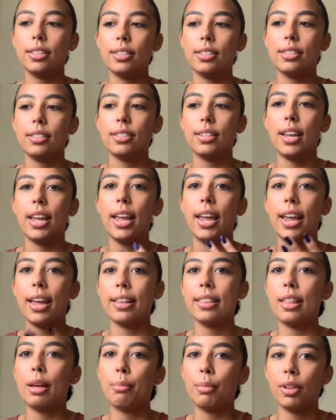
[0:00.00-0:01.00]
to
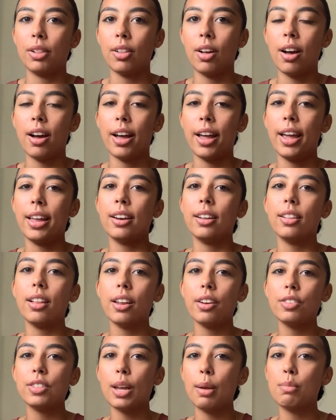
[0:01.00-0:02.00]
hand them a lot. And a lot
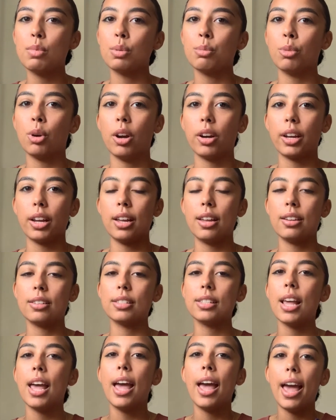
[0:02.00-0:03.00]
of times Moroccans